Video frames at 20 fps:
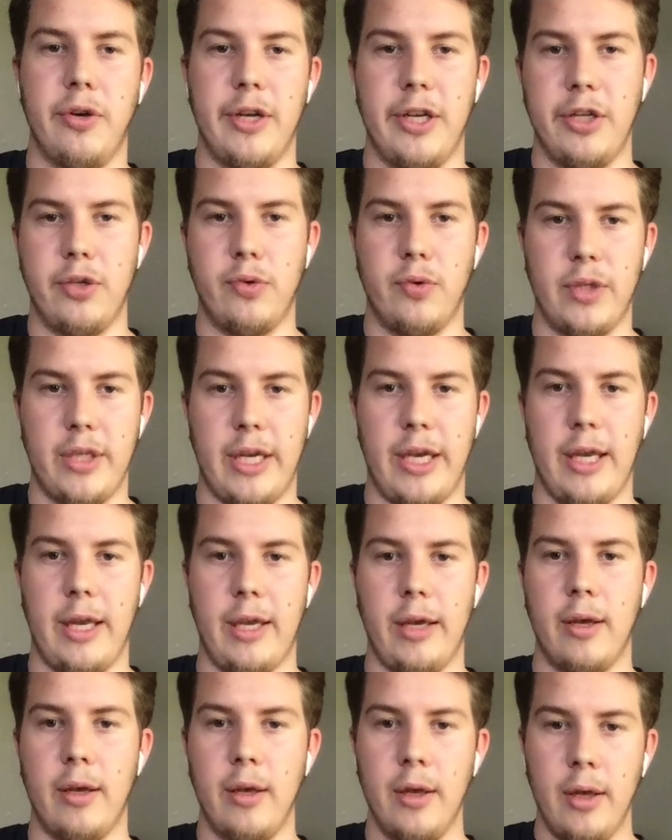is retaining
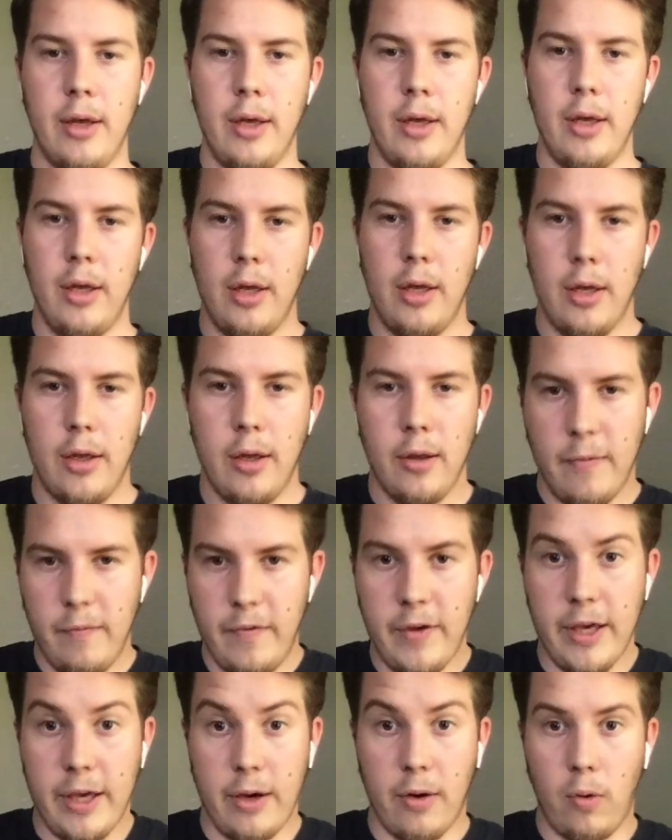
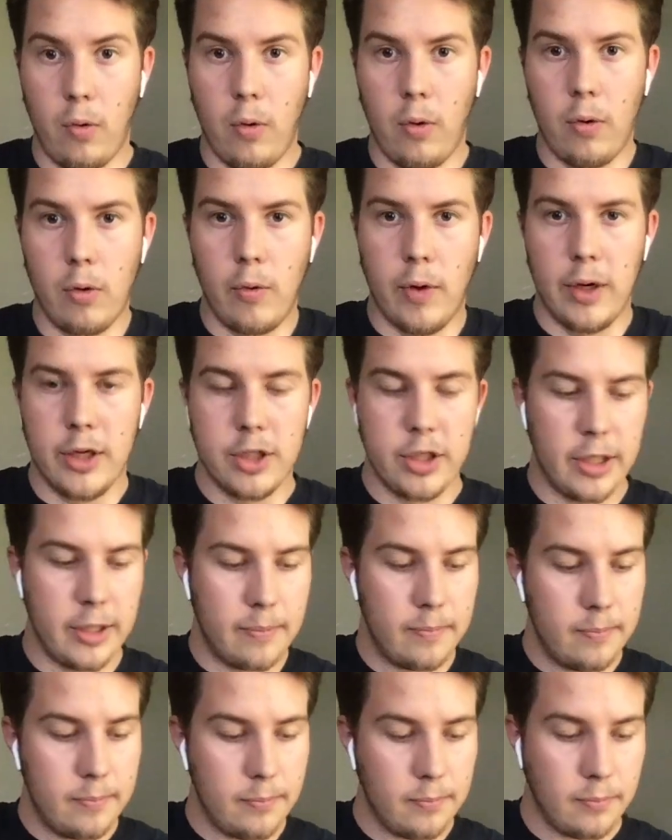via oral question.
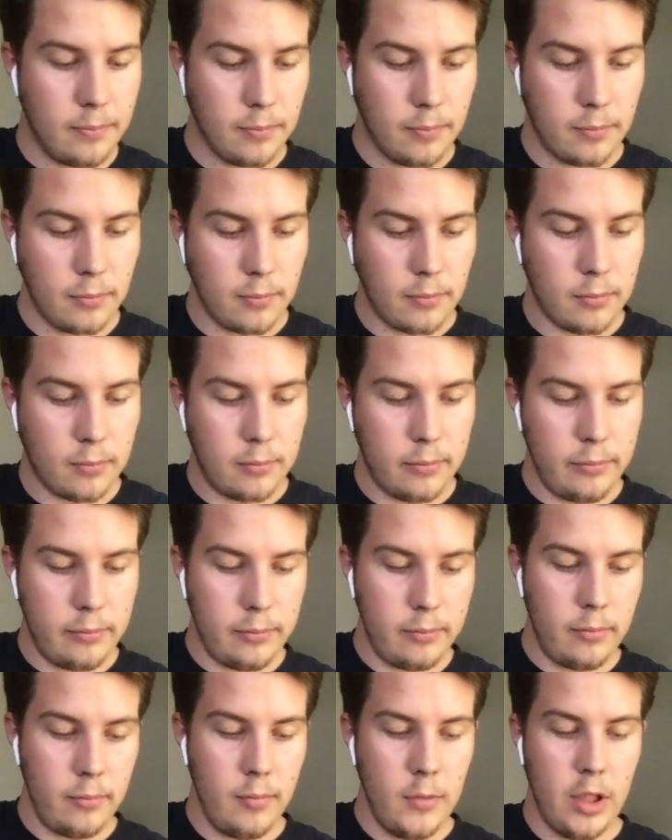
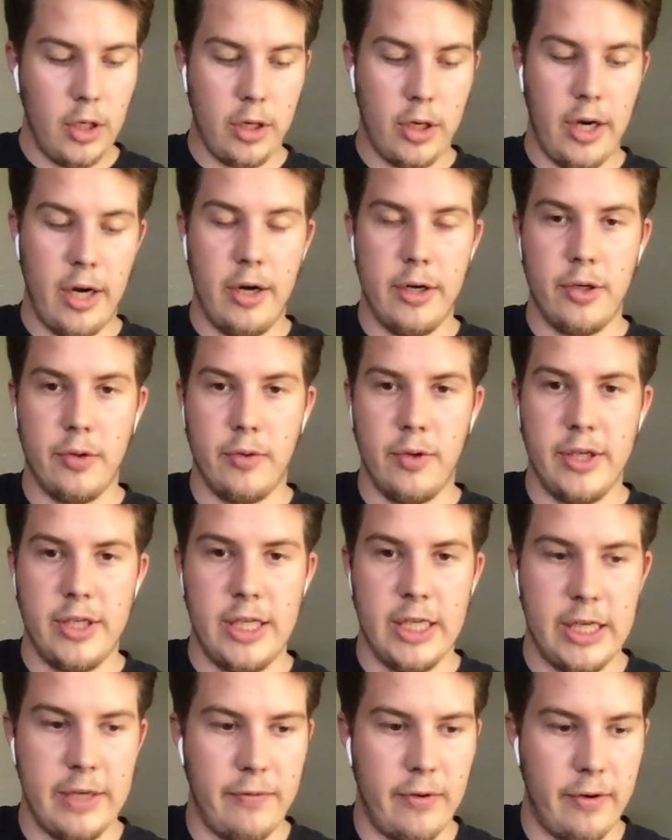A characteristic
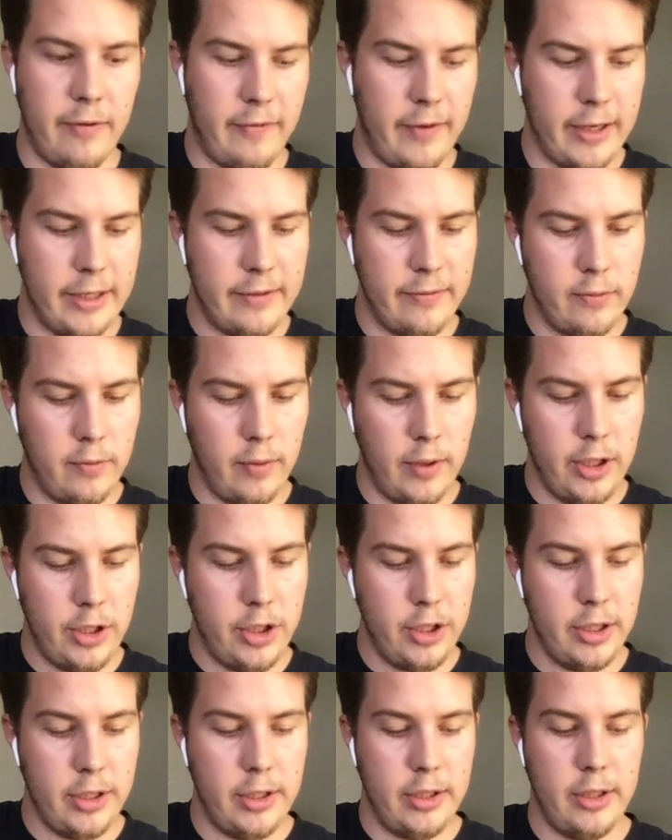of an effective
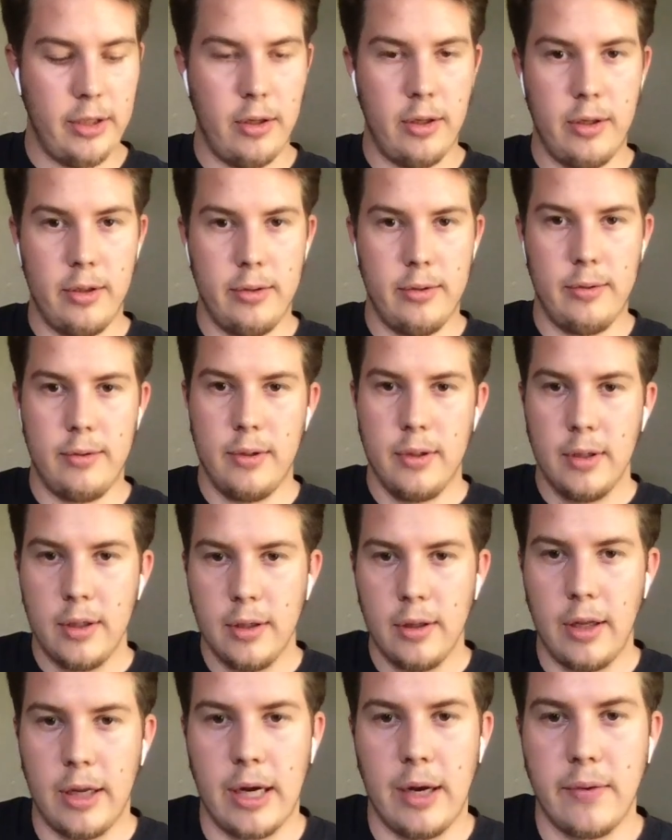question,
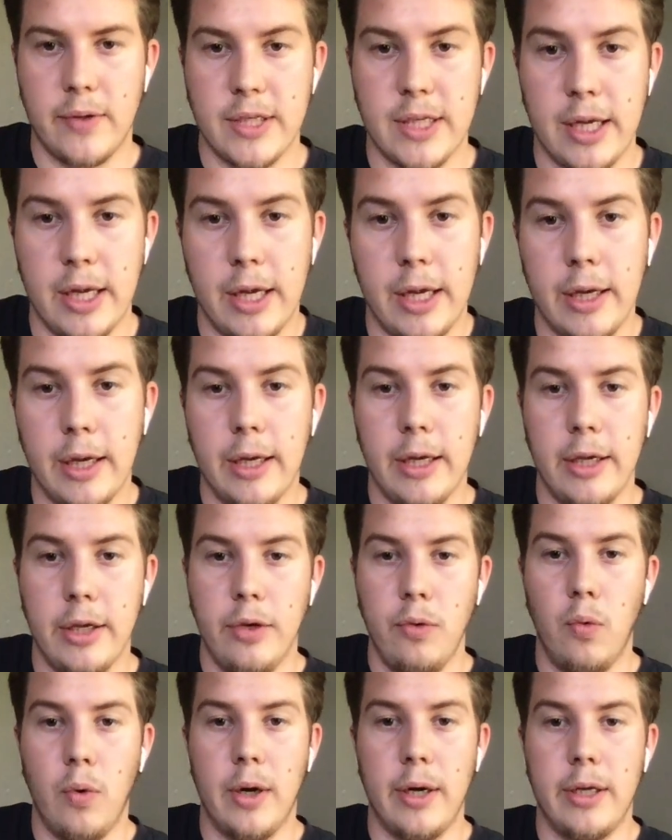like I was saying, you
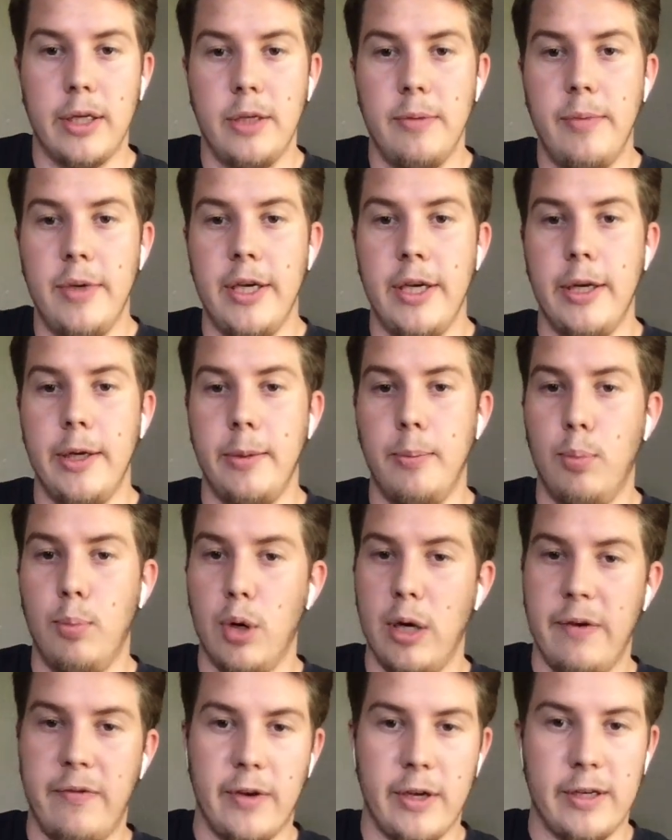want it to be
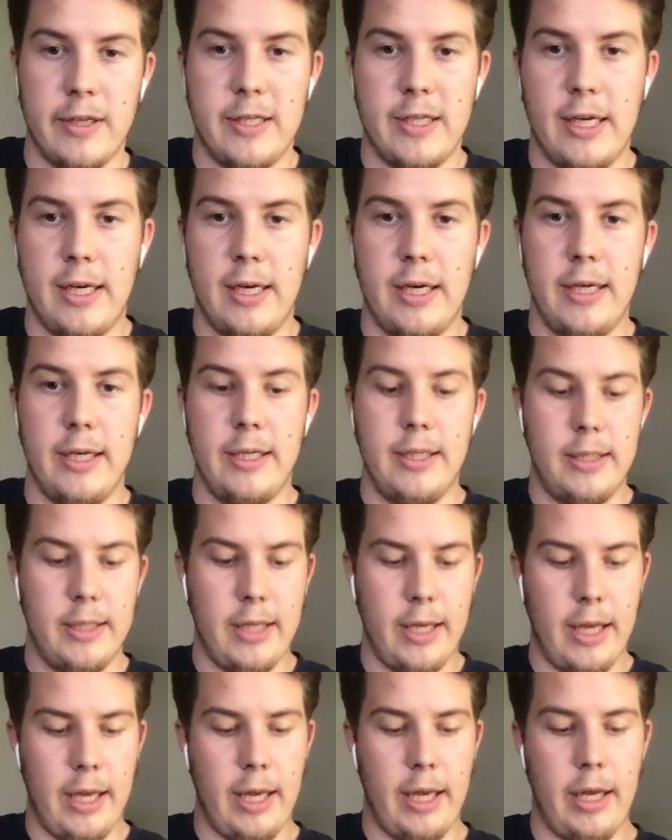brief and concise
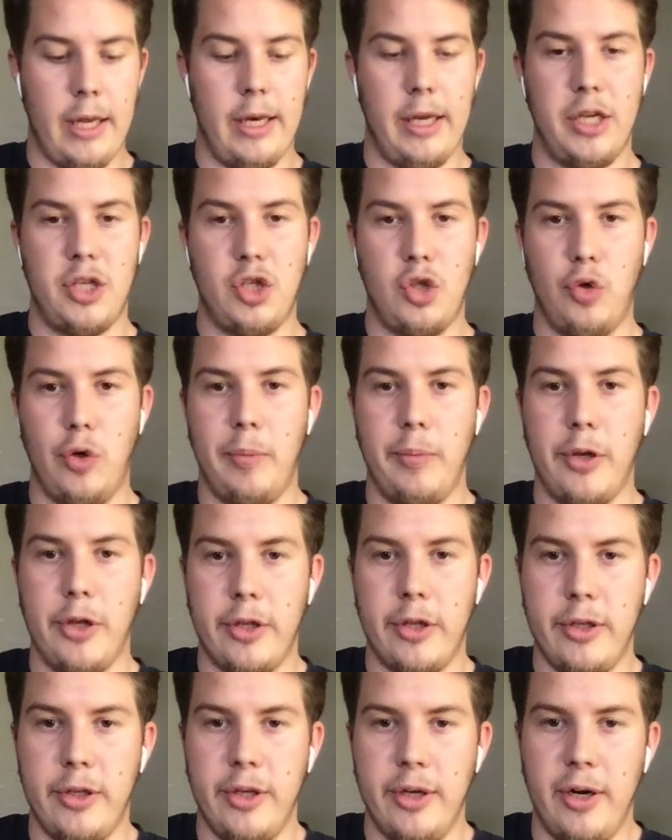and extremely
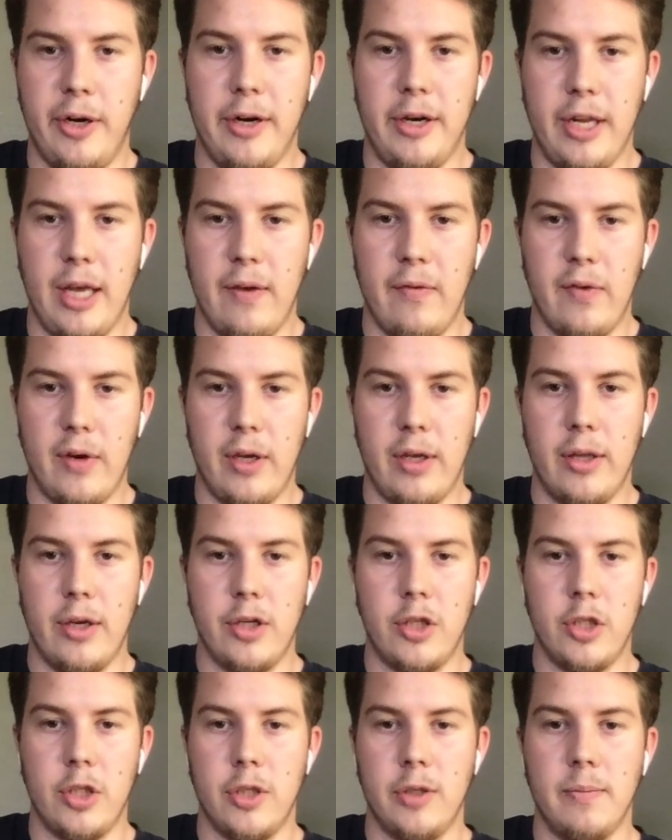clear and definite. There
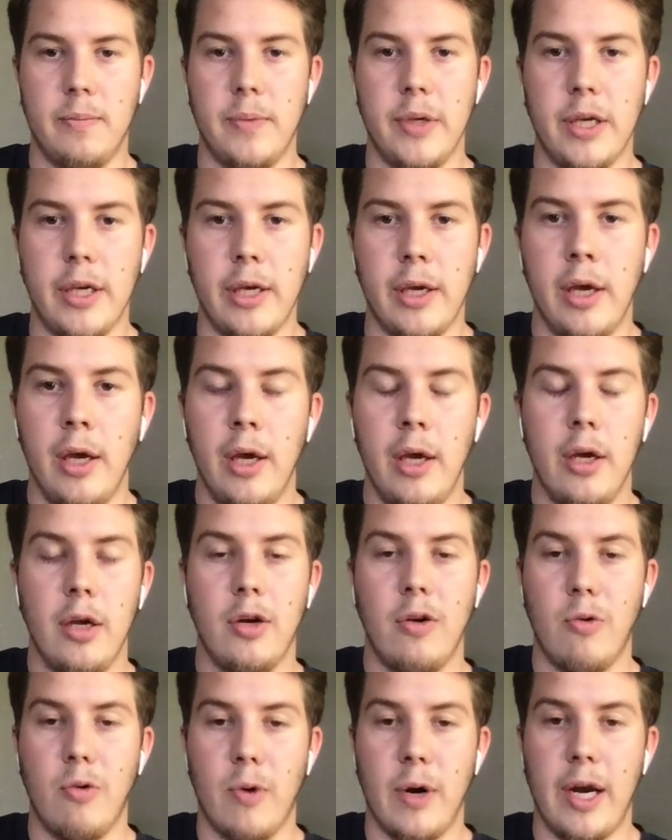shouldn't be
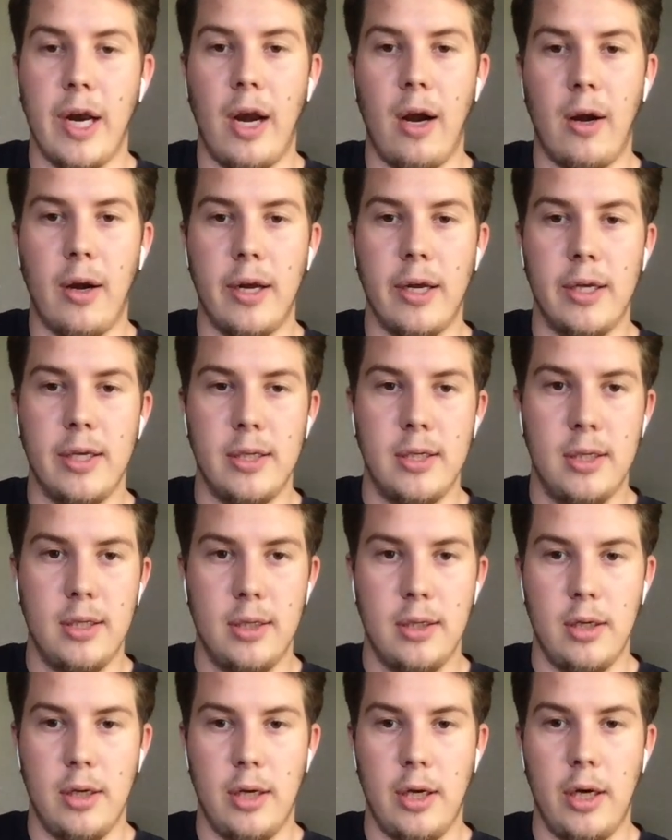gray areas
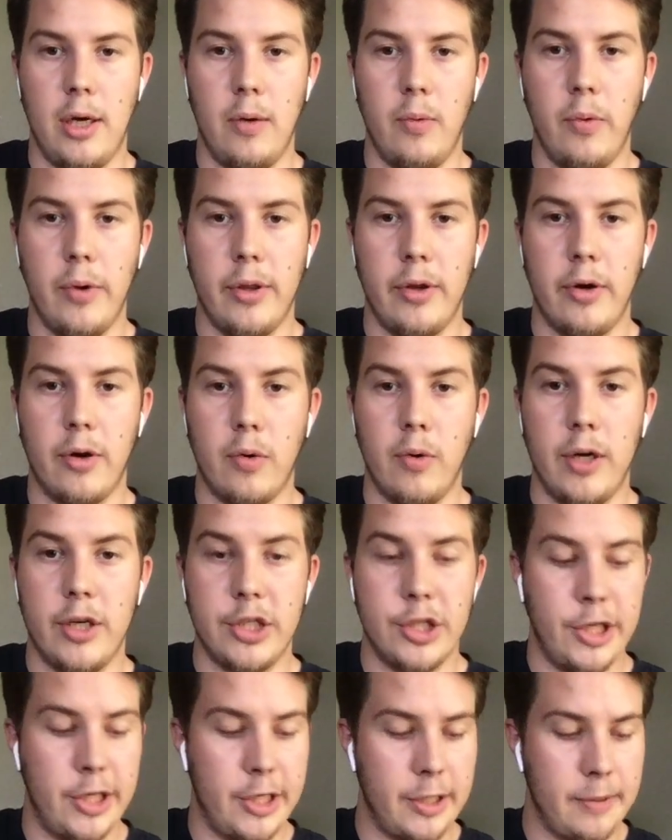with your
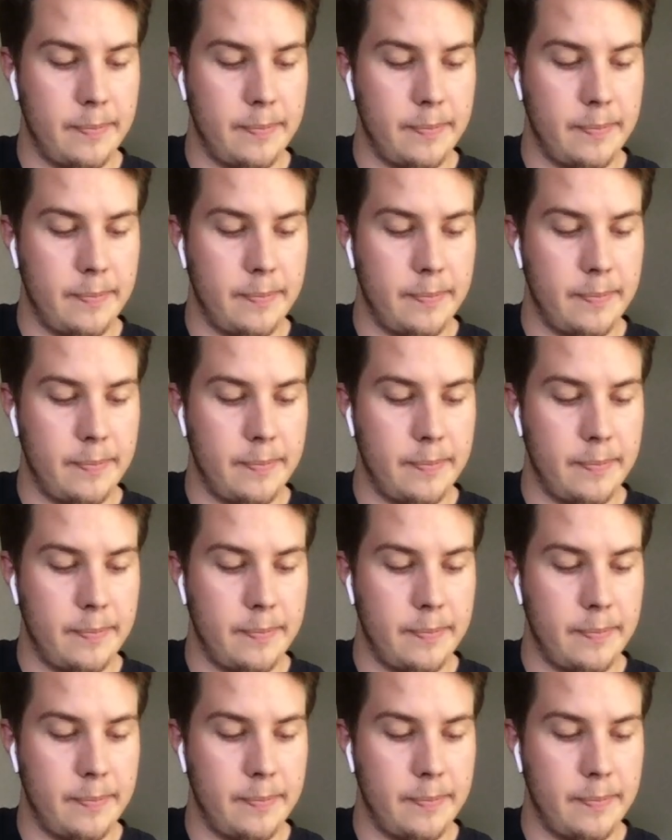questioning